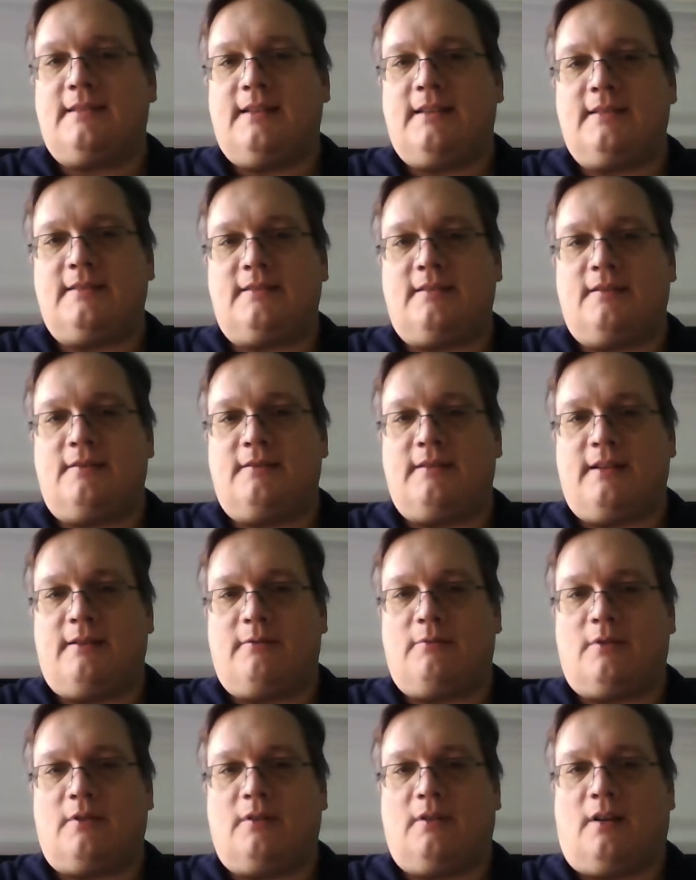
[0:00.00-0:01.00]
as though they
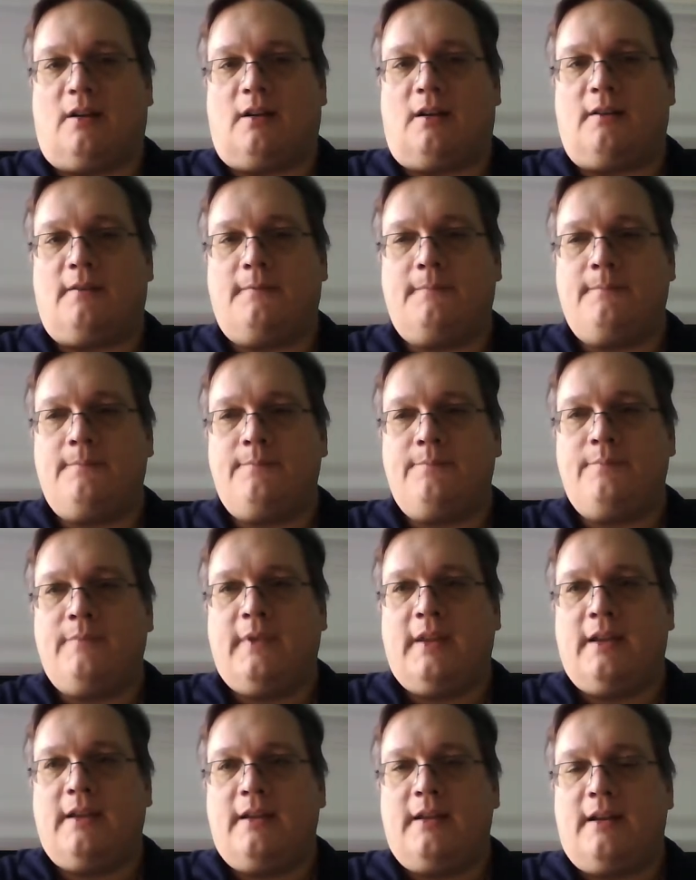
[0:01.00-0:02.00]
were law.
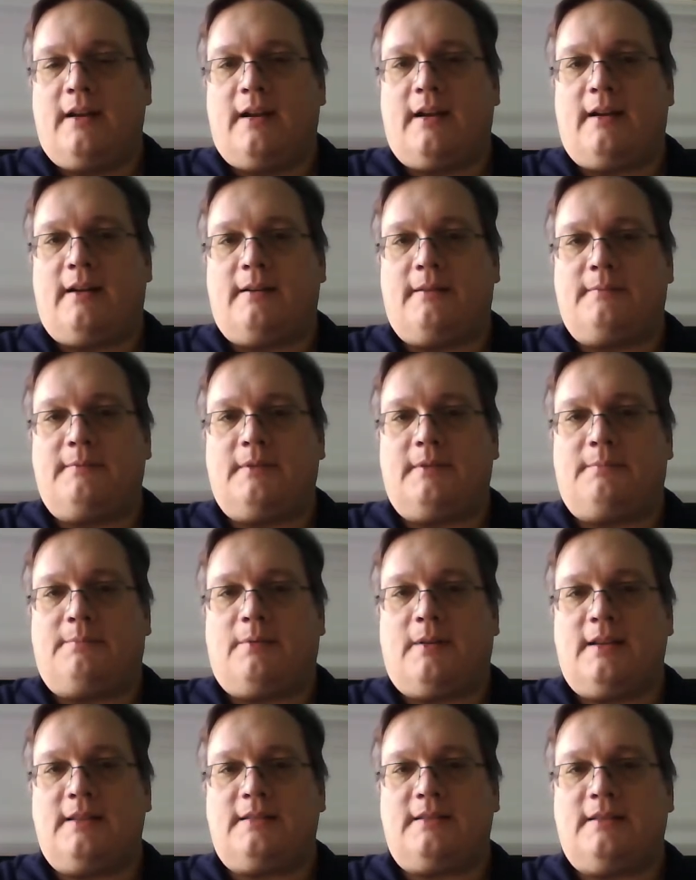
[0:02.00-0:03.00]
The
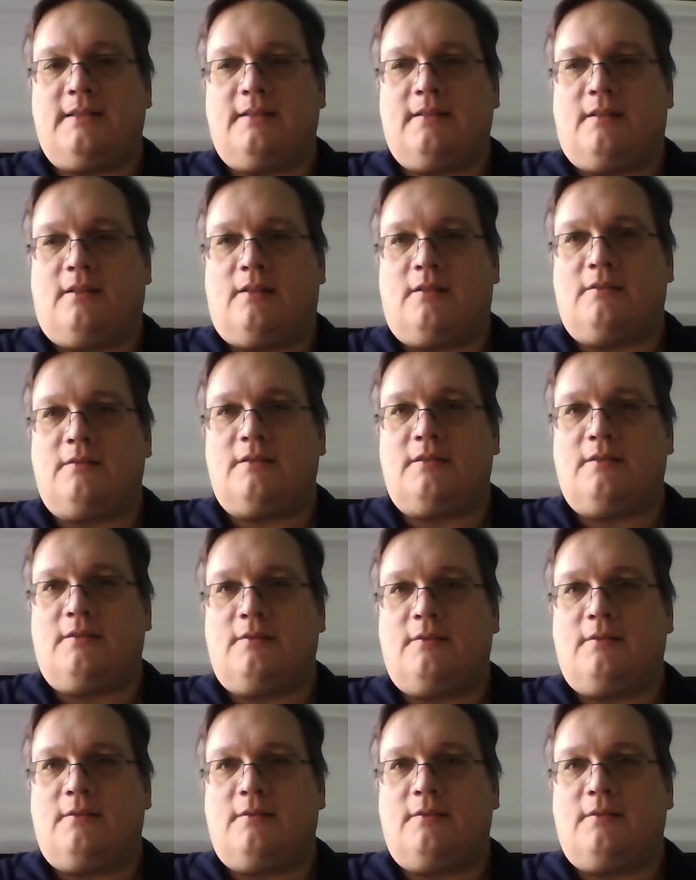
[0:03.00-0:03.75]
president also